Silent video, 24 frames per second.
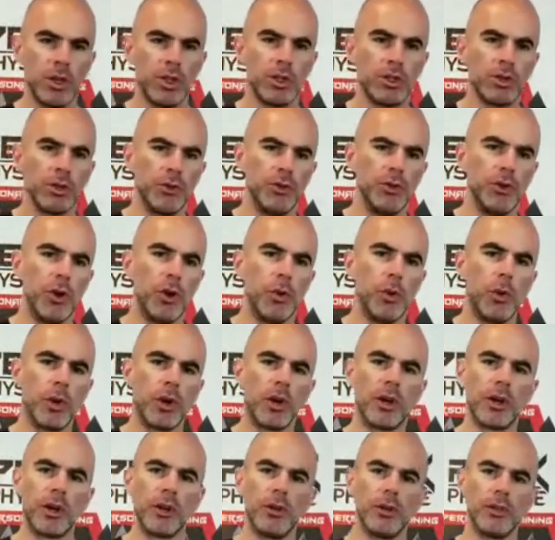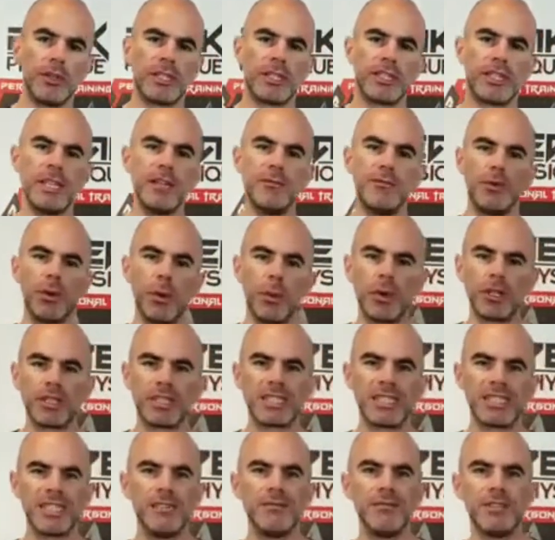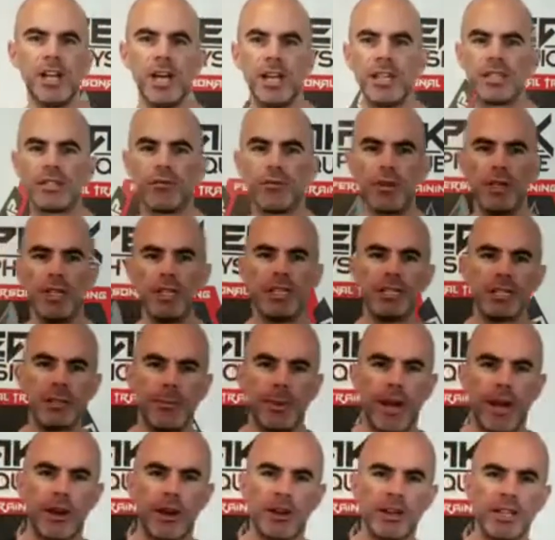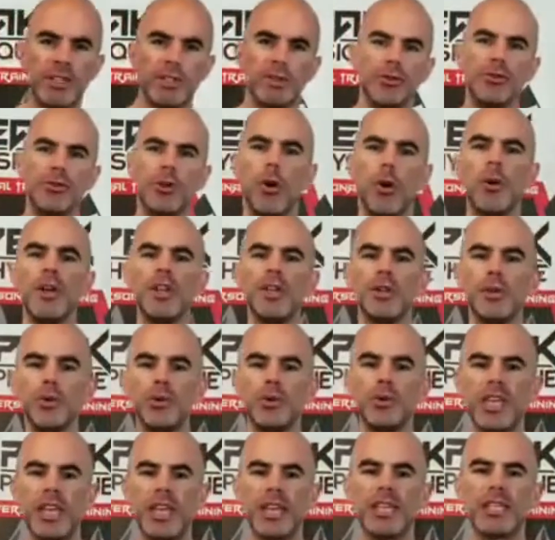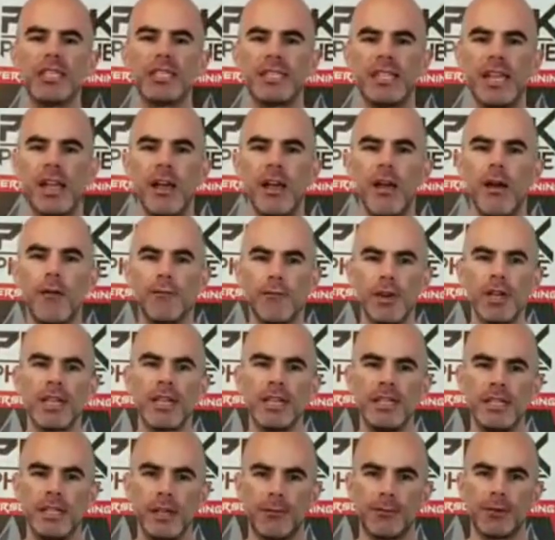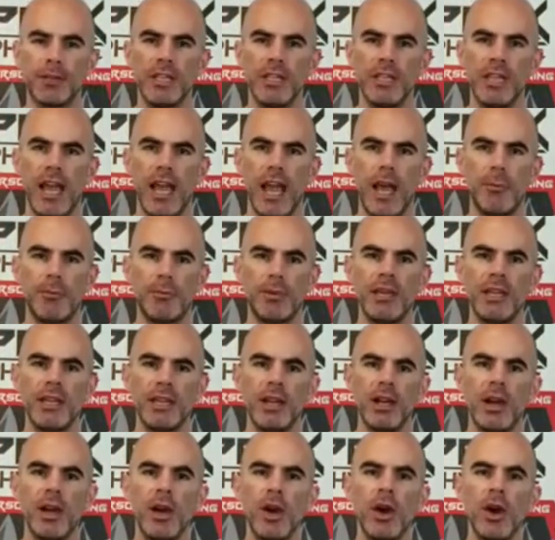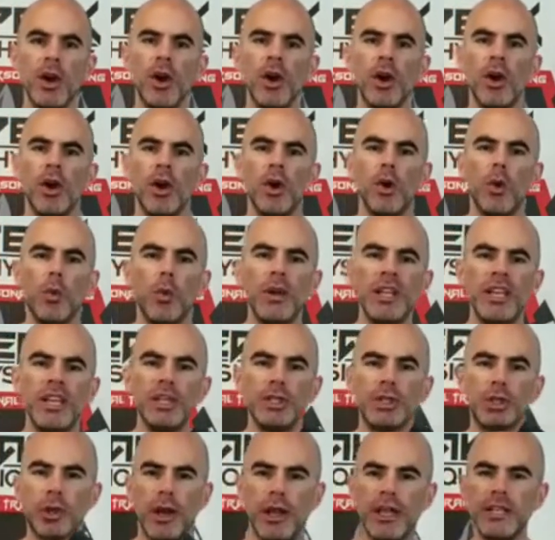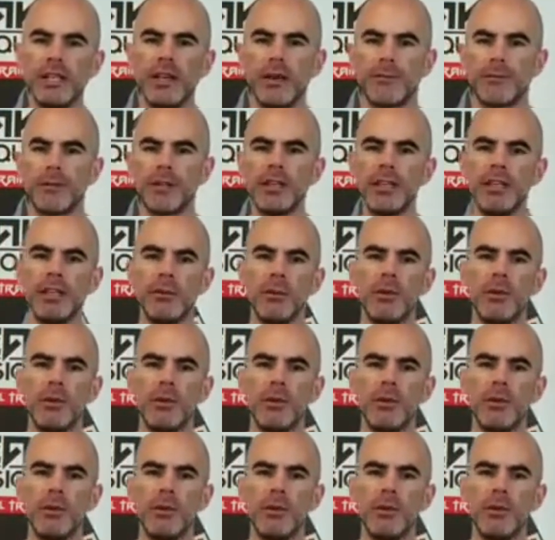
So you know where Steve, what Steve Does really is about is, you know, we do things freaking differently at Peak. We train differently,